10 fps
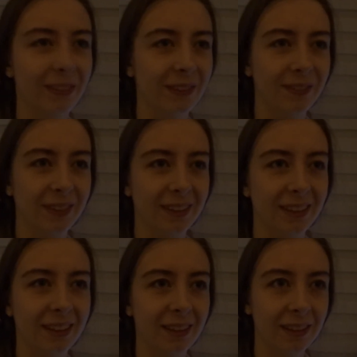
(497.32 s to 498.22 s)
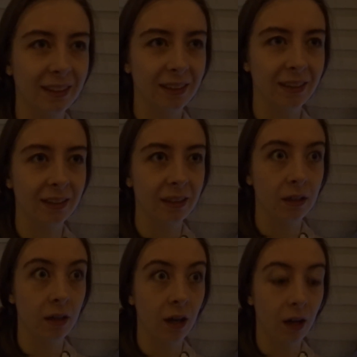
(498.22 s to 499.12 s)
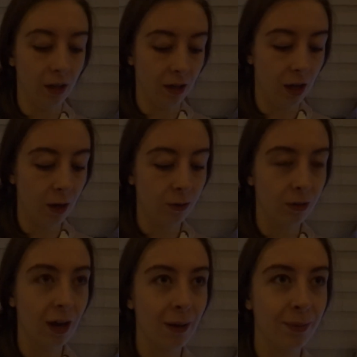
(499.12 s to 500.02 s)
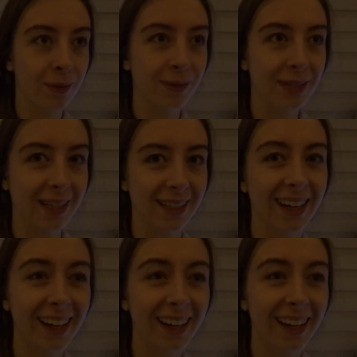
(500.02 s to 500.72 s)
but... Did we leave the garlic bread in the oven? Oh crap, you did!